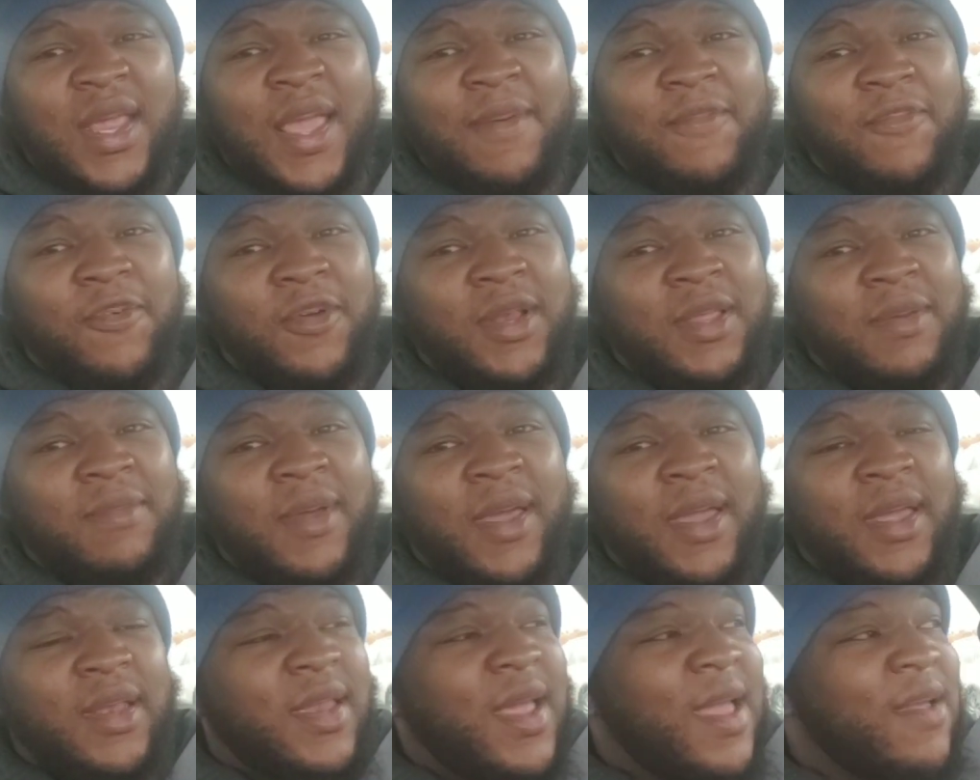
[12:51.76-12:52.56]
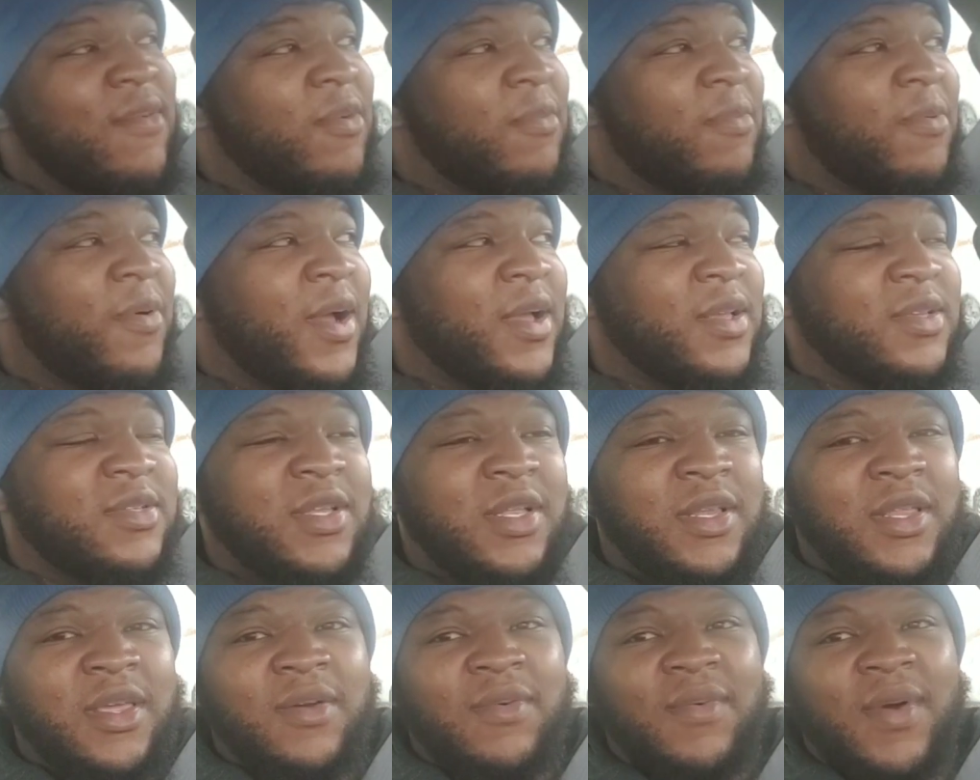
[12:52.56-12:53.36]
they've really made David
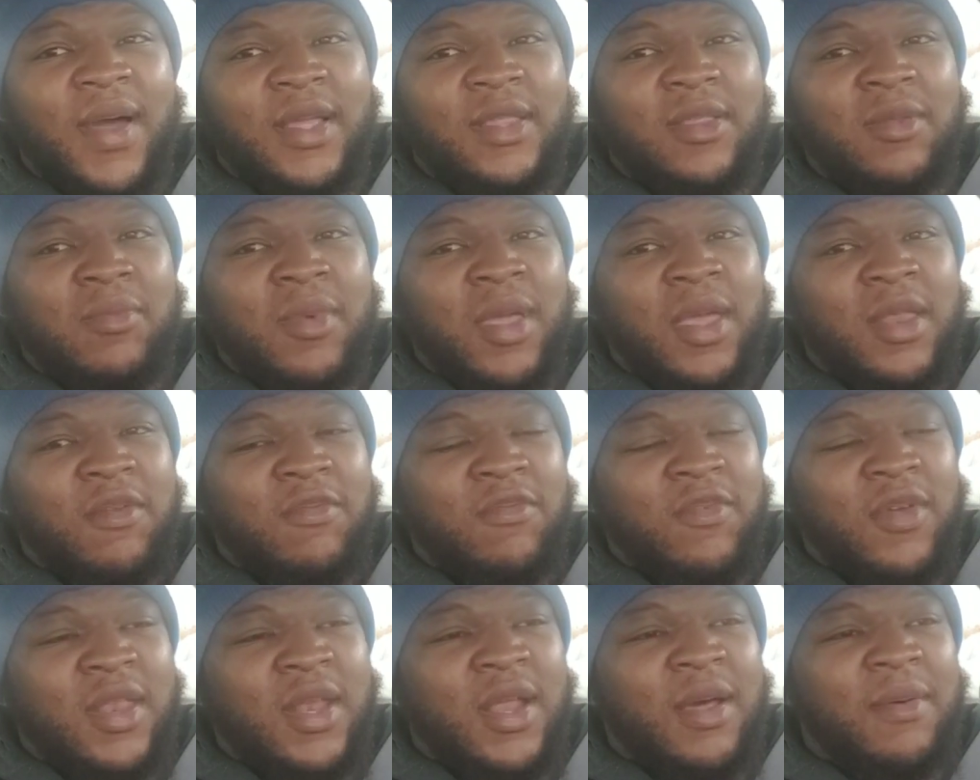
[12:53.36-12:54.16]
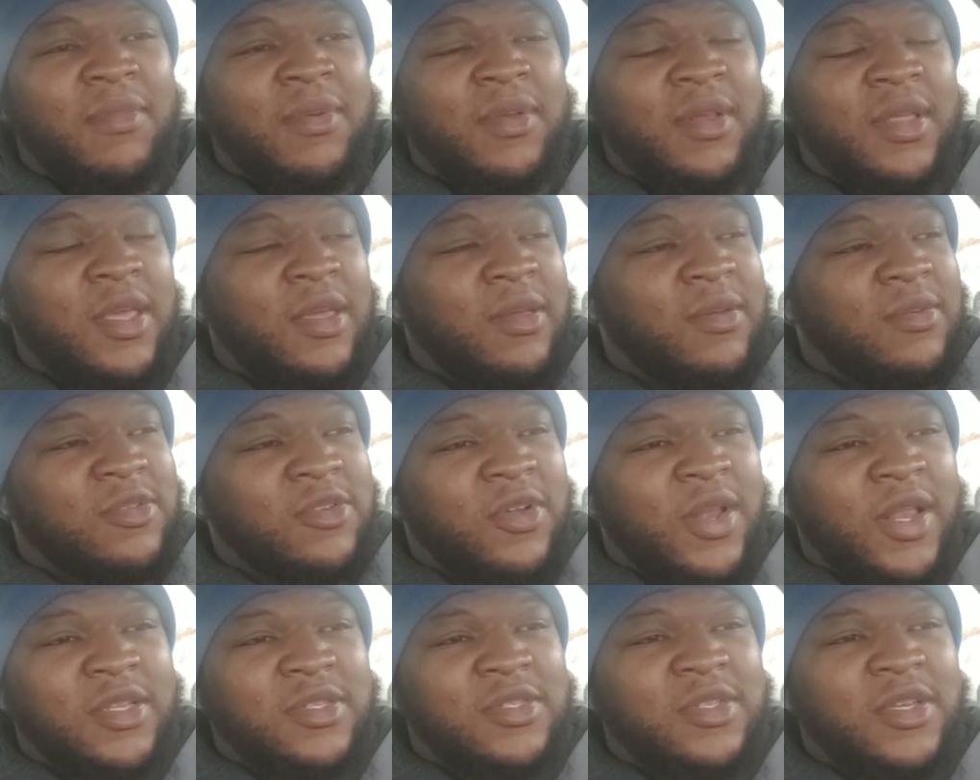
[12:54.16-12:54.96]
Price, Dillian White the main event, I
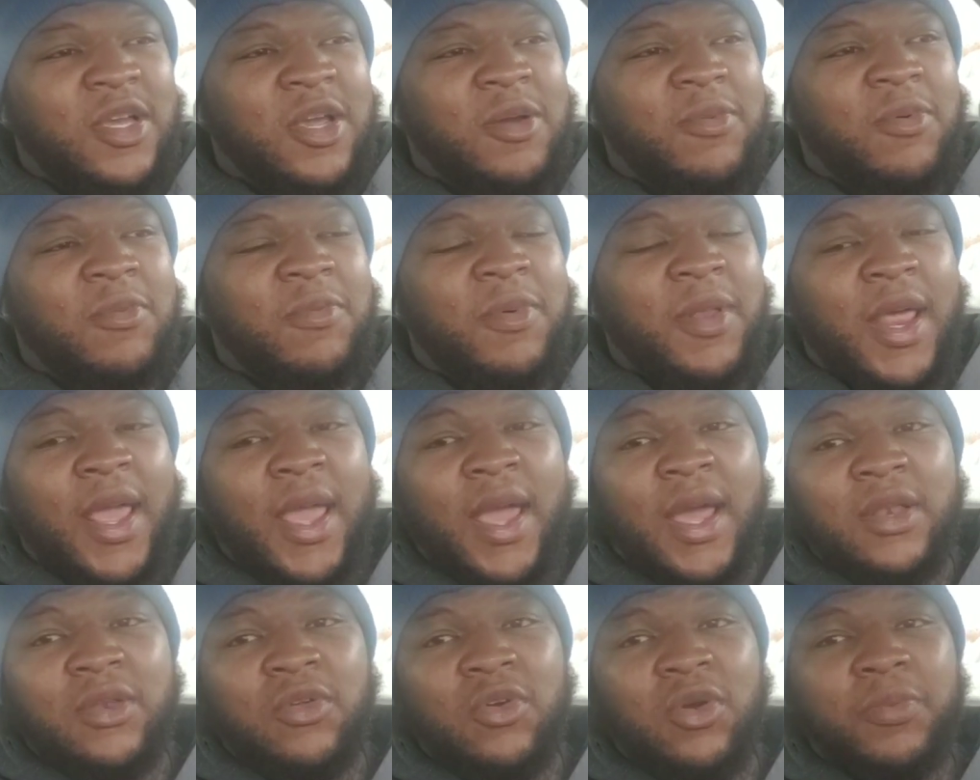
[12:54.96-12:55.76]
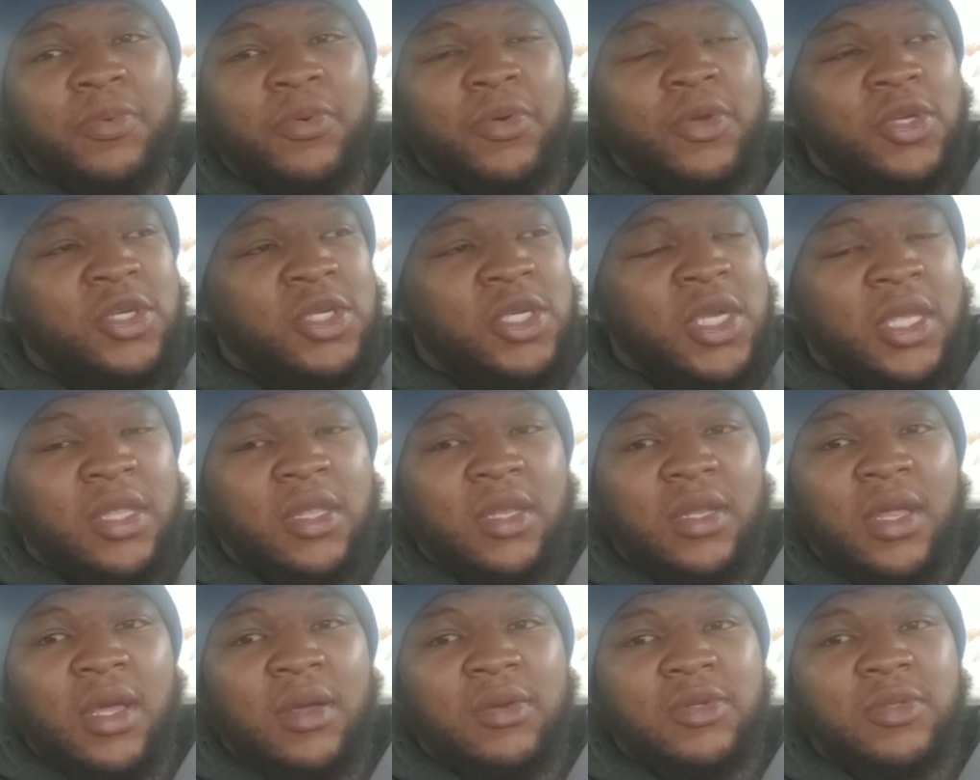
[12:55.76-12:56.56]
believe. So that's terrible. But hey, I do
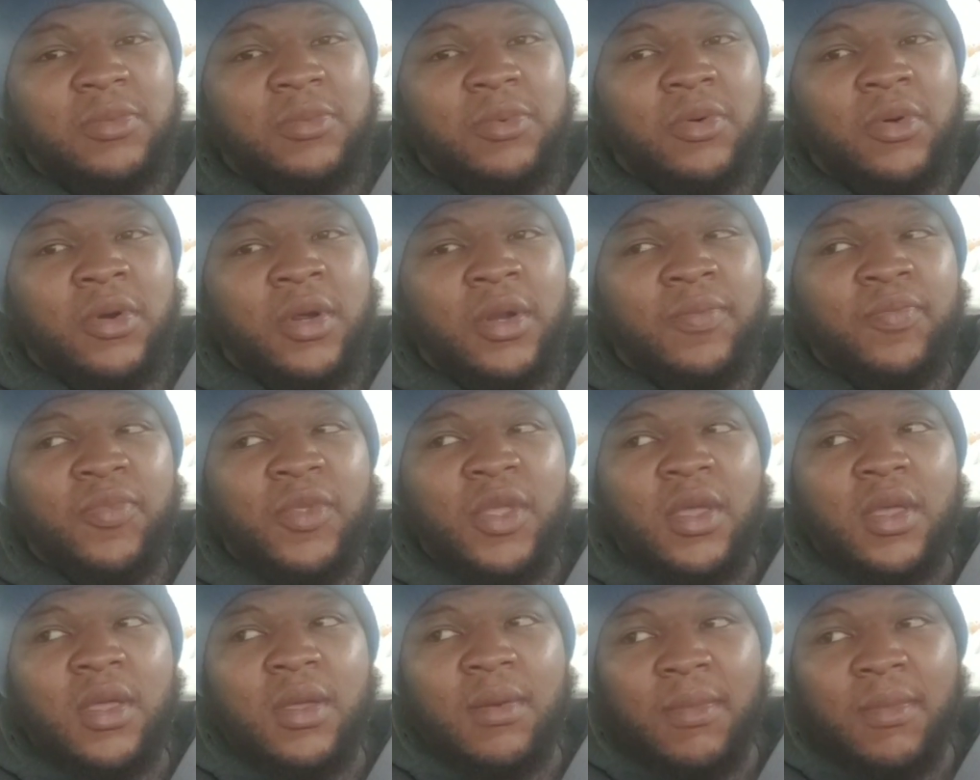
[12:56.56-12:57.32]
appreciate the love, support.